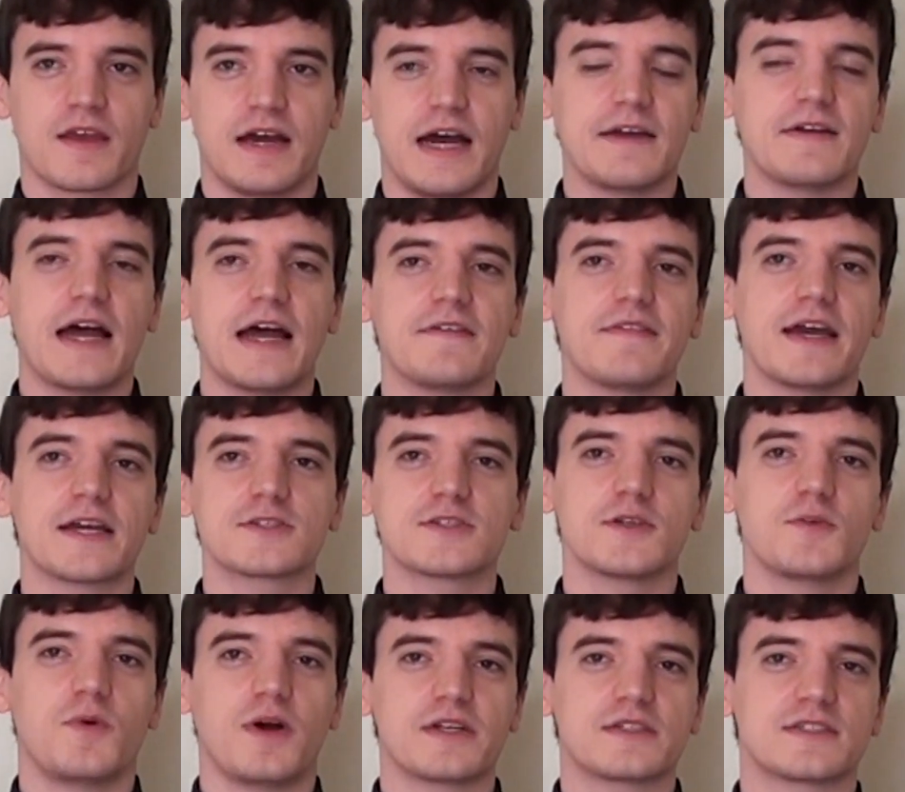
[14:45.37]
I've
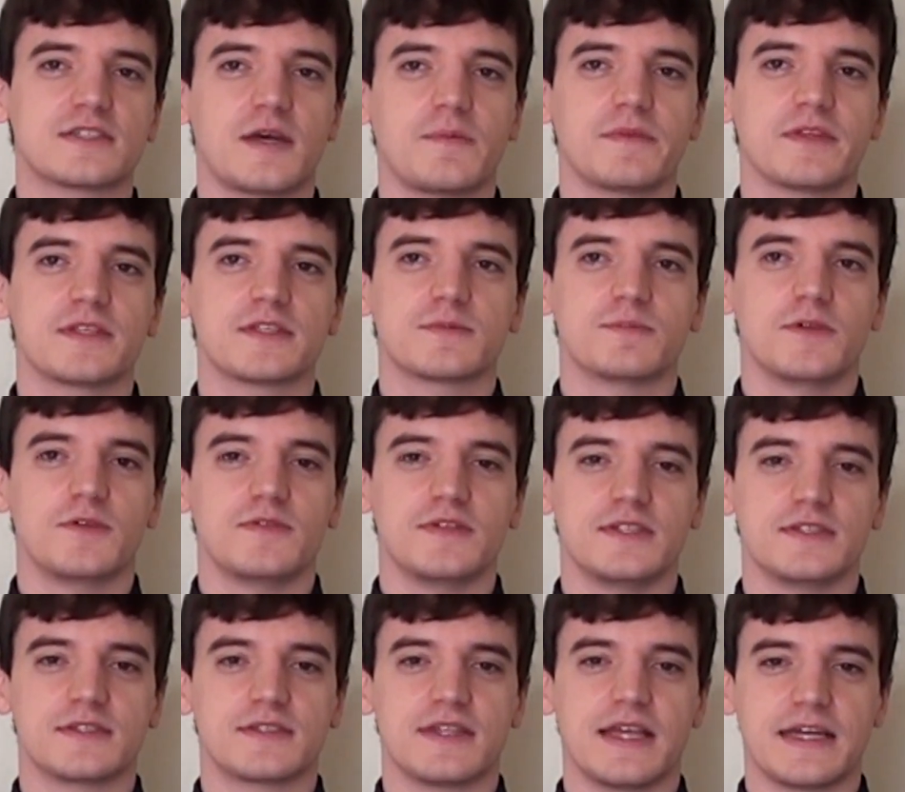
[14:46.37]
actually watched some of these
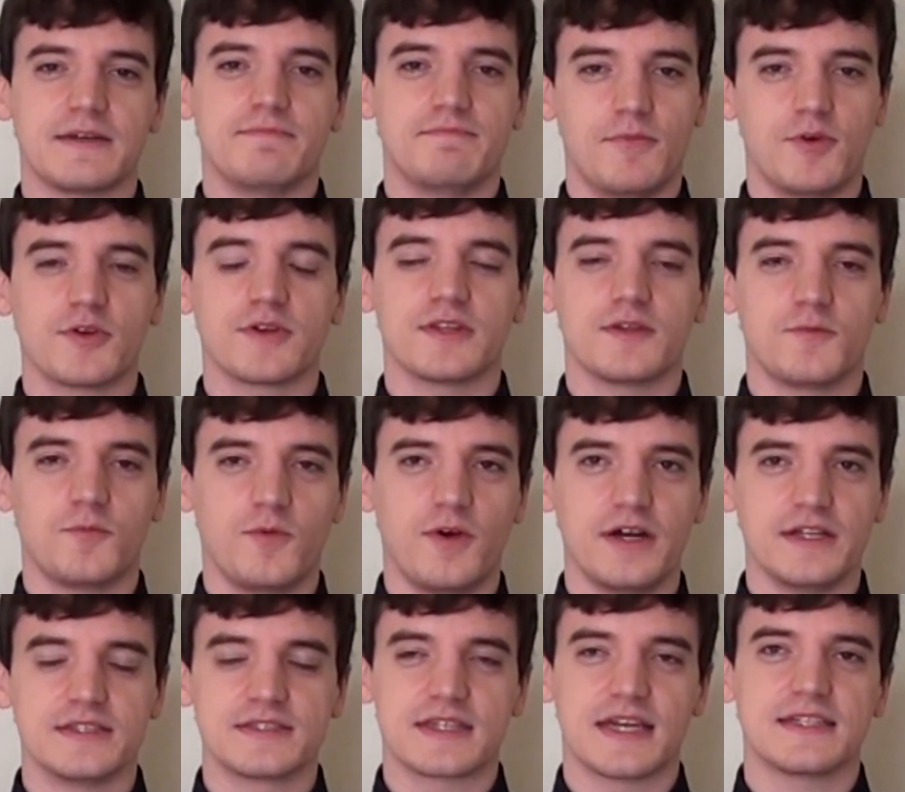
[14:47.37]
movies like more than
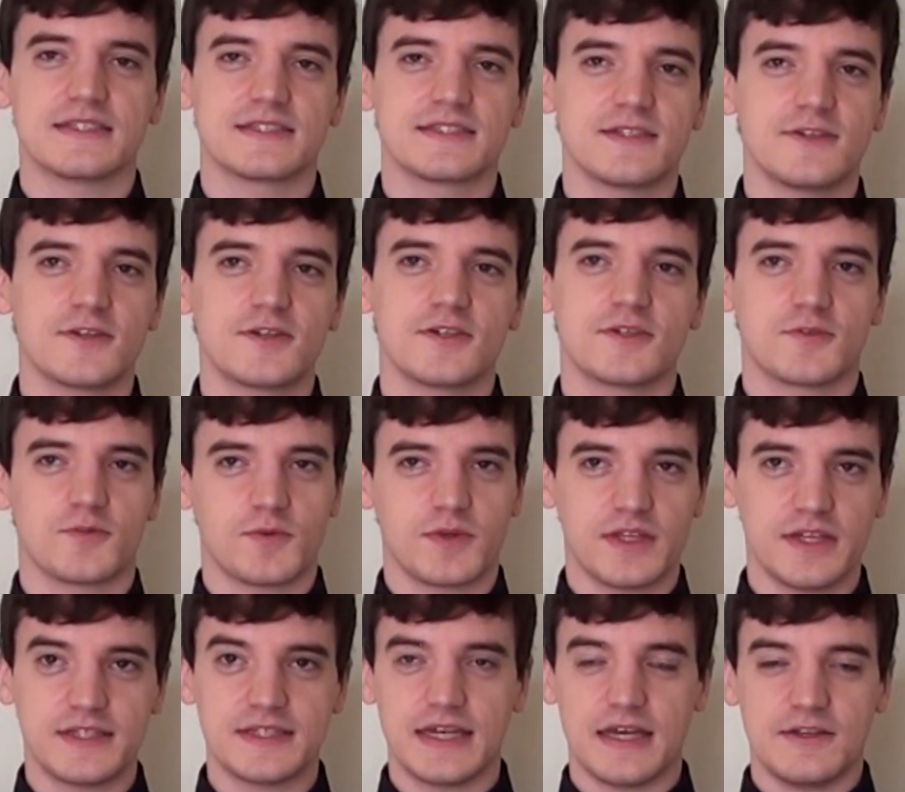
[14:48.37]
once and still couldn't
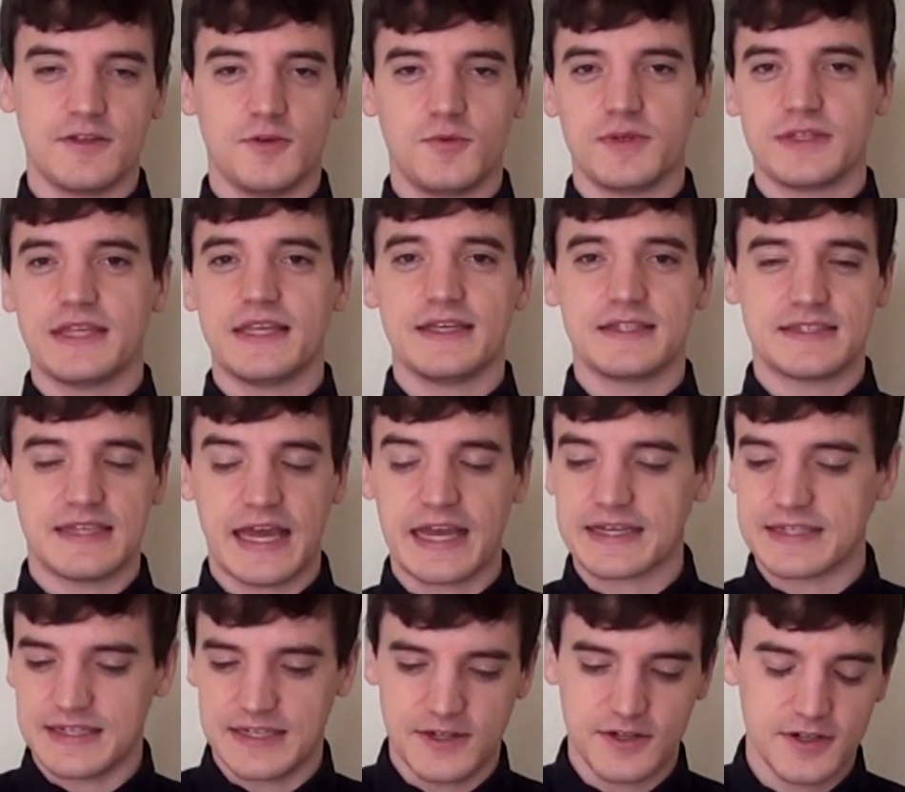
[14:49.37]
really tell you what the
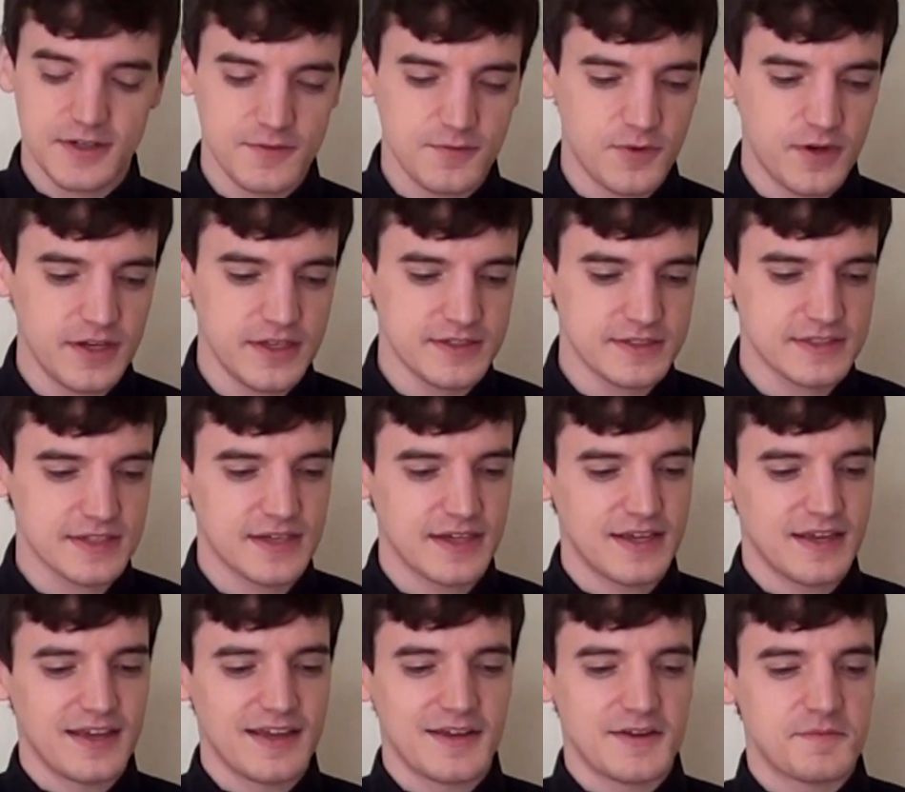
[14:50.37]
exact narrative was
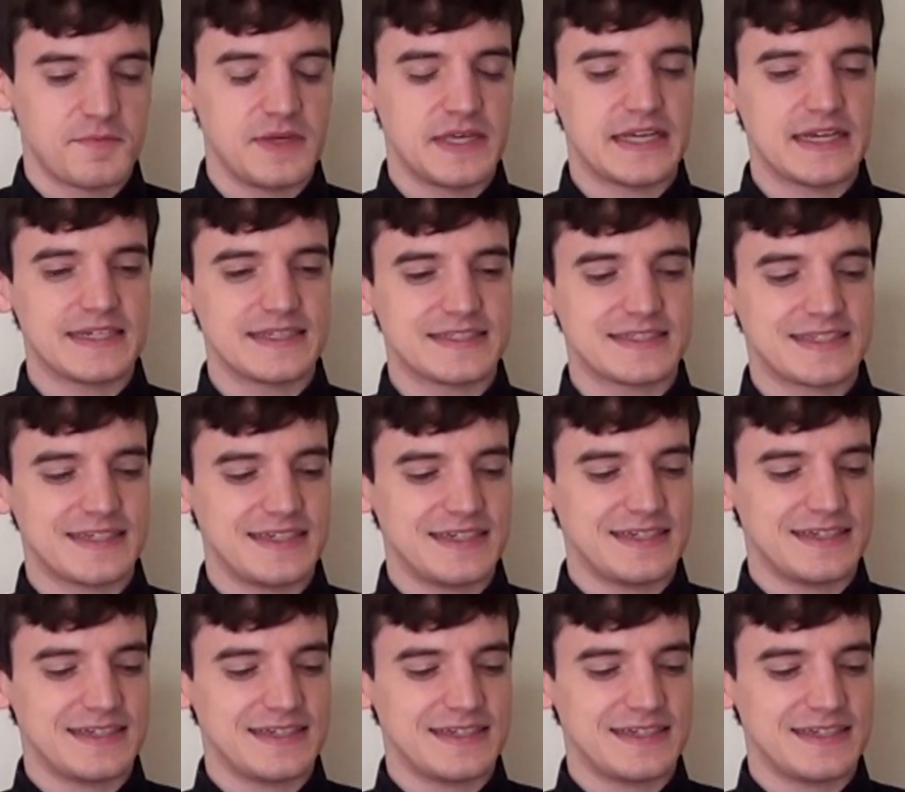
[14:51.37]
because